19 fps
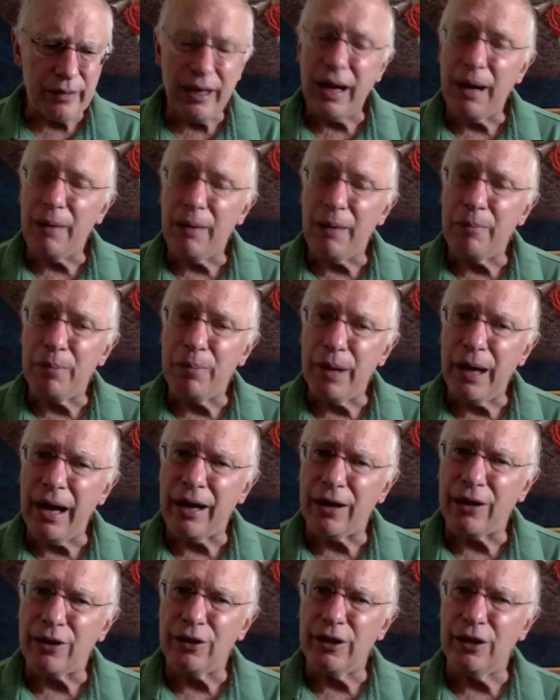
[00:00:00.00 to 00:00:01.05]

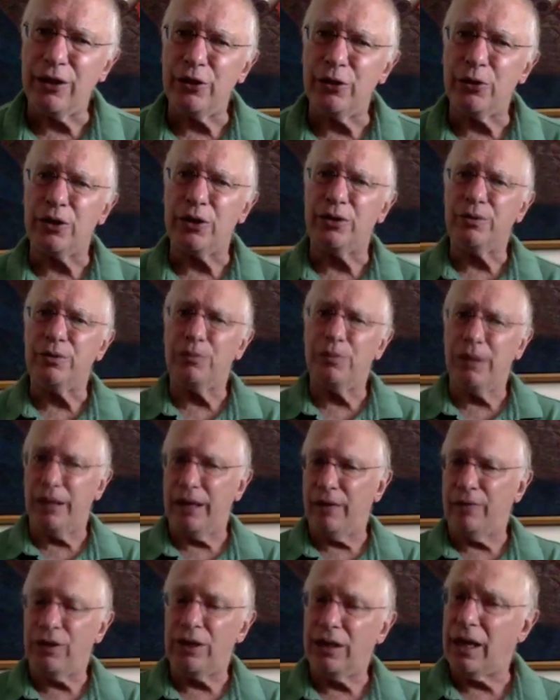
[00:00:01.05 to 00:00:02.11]
compact and you can
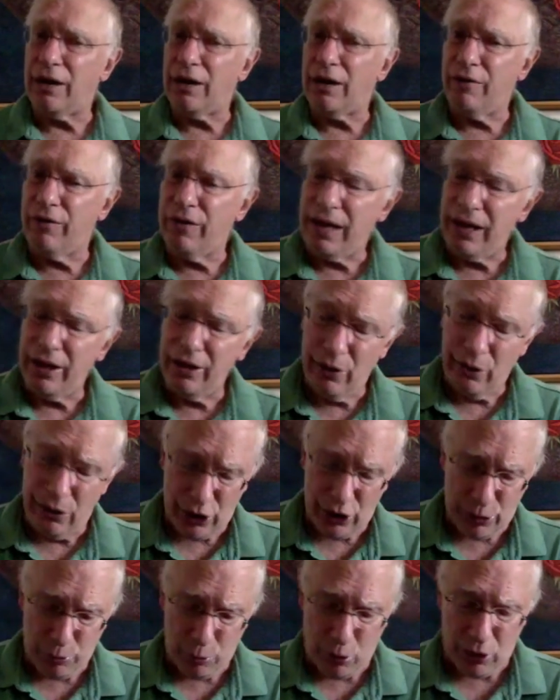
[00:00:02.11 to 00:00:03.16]
have a lot of value in
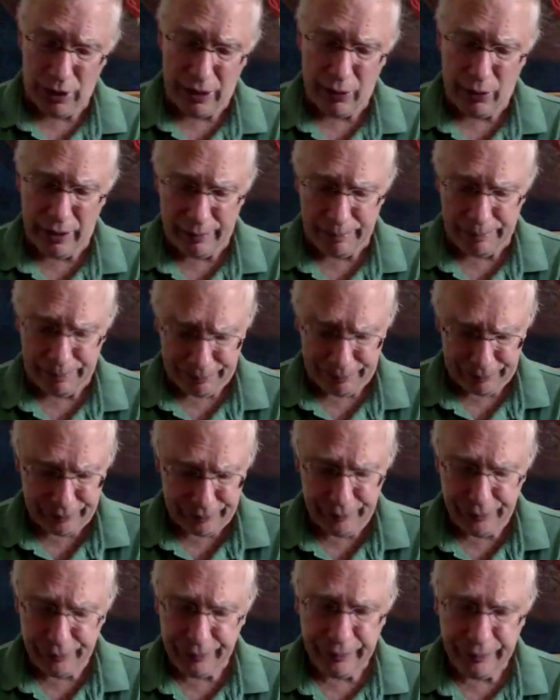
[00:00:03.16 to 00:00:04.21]
a small area.
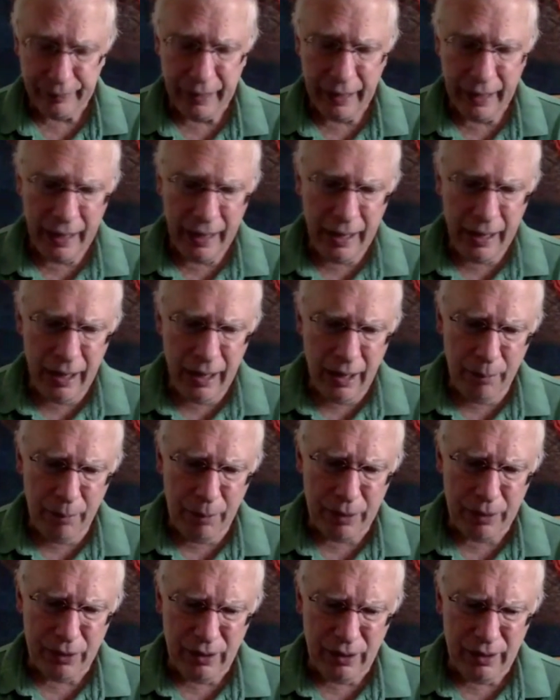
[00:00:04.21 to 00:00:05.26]

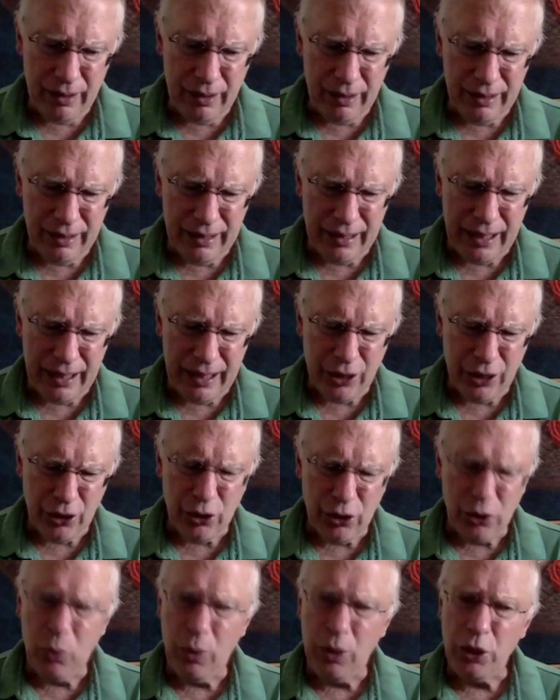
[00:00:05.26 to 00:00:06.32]
But to answer
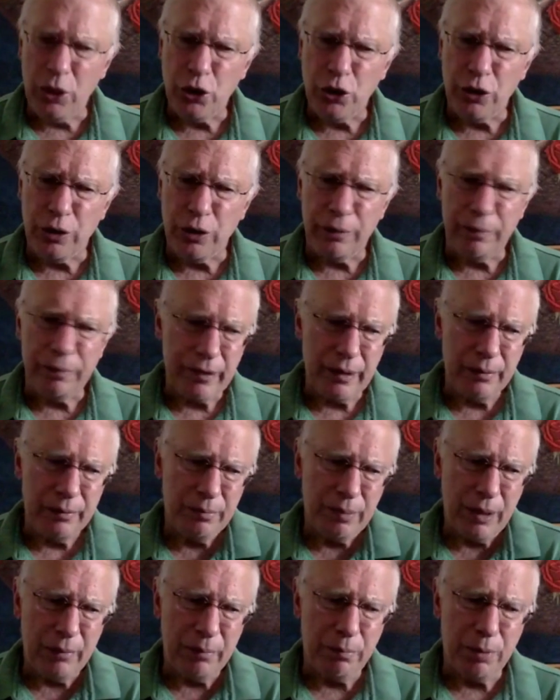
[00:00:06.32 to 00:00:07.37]
the question
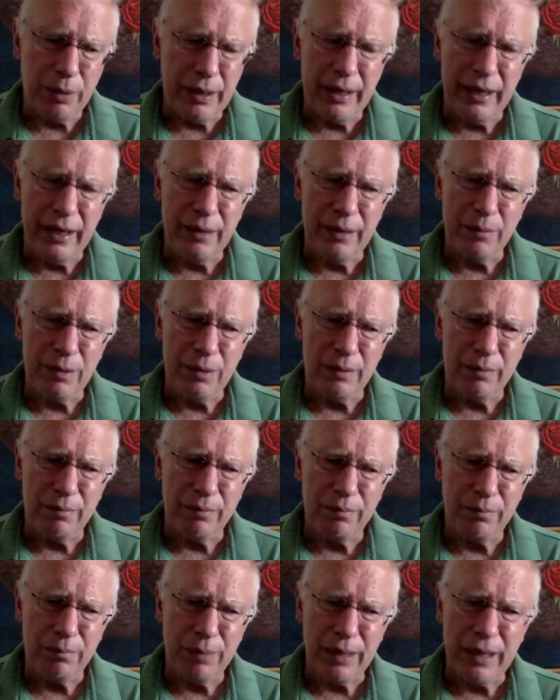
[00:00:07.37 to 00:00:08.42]
about palladium
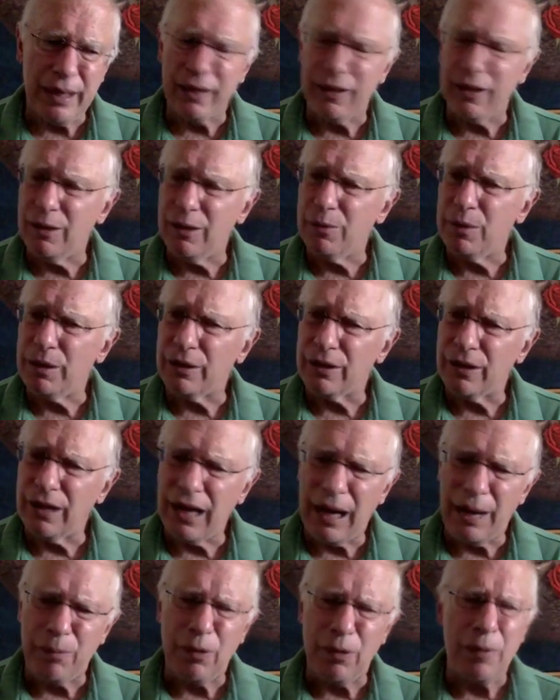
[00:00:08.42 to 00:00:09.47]
and platinum and
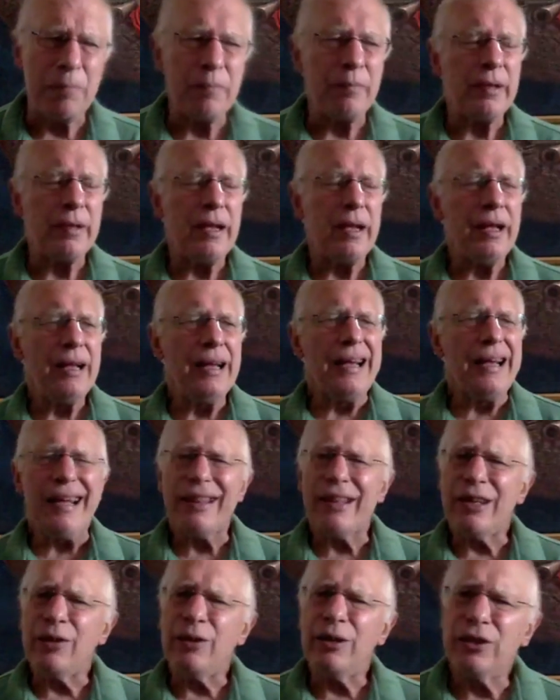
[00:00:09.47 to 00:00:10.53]
copper,
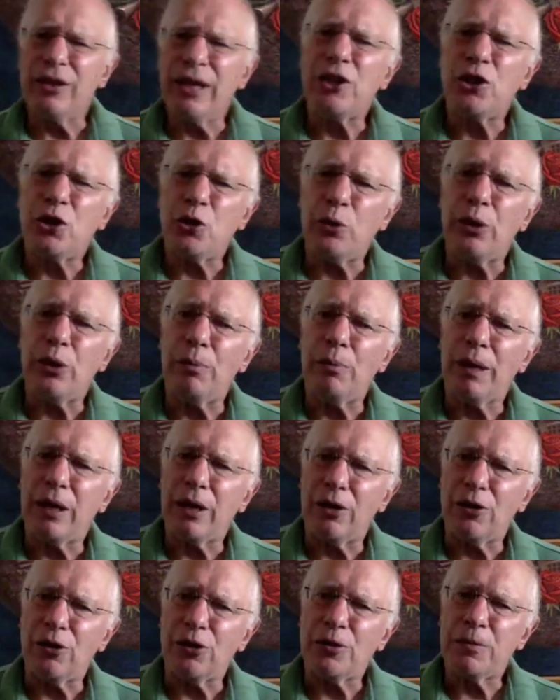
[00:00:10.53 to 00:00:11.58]
they're industrial
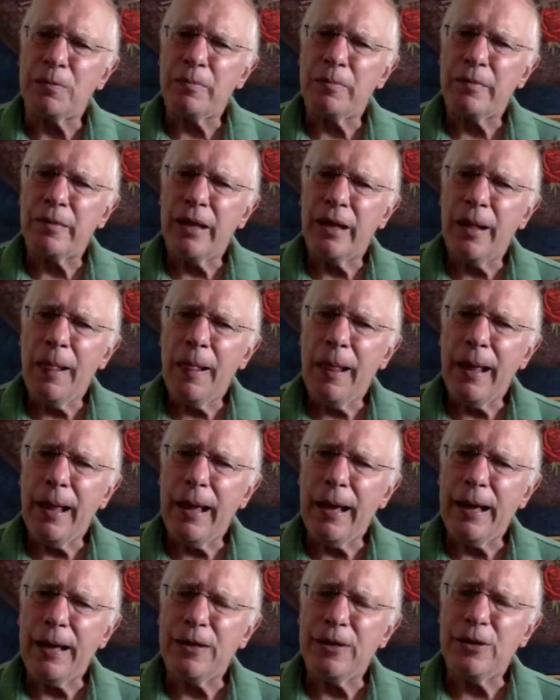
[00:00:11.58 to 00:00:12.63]
metals.
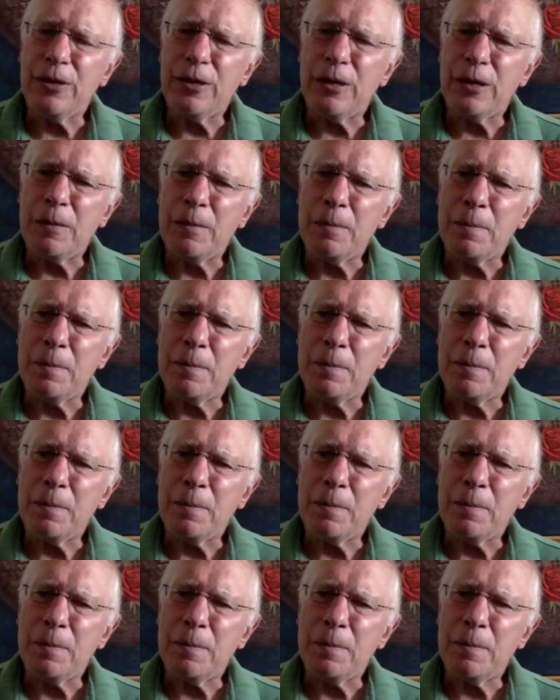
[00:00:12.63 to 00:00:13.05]
And